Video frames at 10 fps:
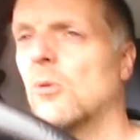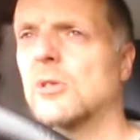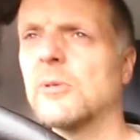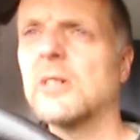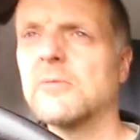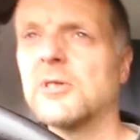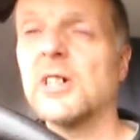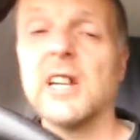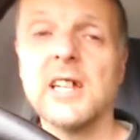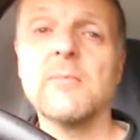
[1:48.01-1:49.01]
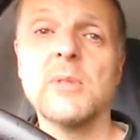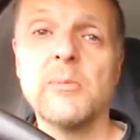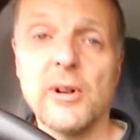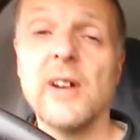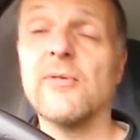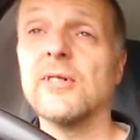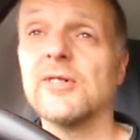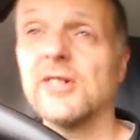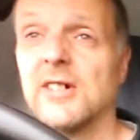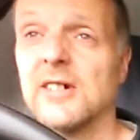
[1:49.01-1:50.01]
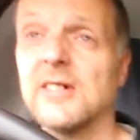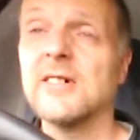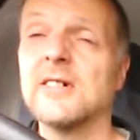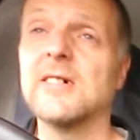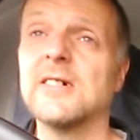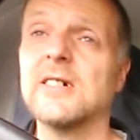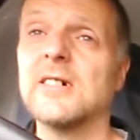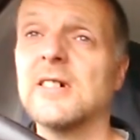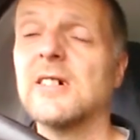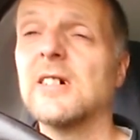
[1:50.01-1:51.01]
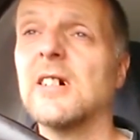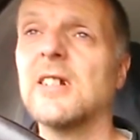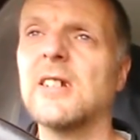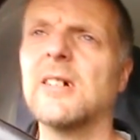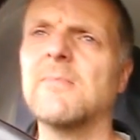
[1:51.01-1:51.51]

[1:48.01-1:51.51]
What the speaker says: was when I was sat eating my breakfast, and